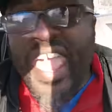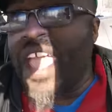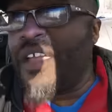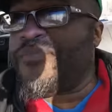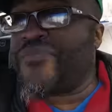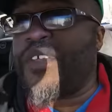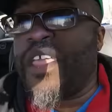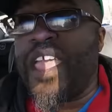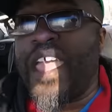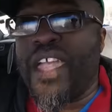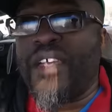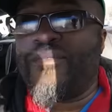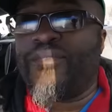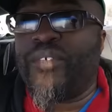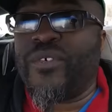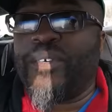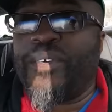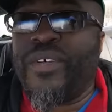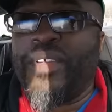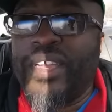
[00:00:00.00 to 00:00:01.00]
have to have
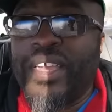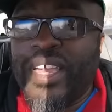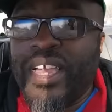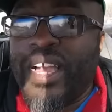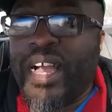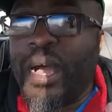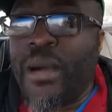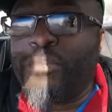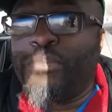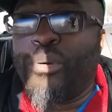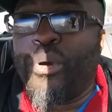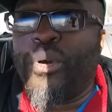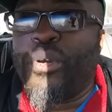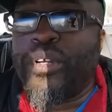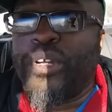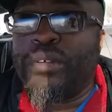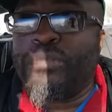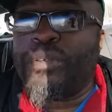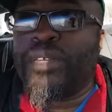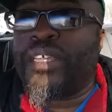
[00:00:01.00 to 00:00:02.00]
a
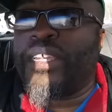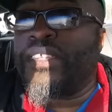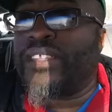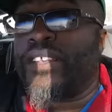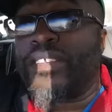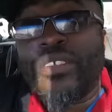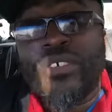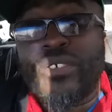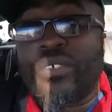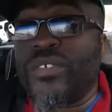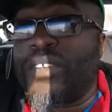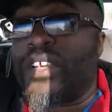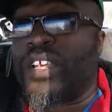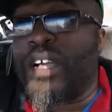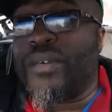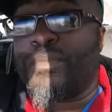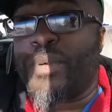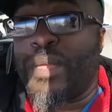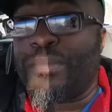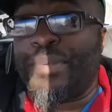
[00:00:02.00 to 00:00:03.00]
border because they're just going to
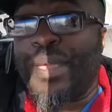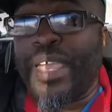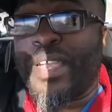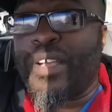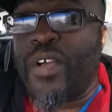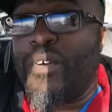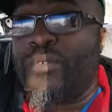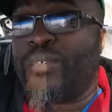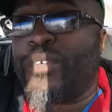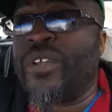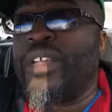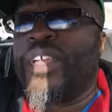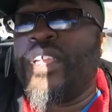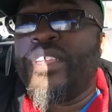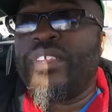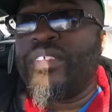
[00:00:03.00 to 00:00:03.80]
come right back over.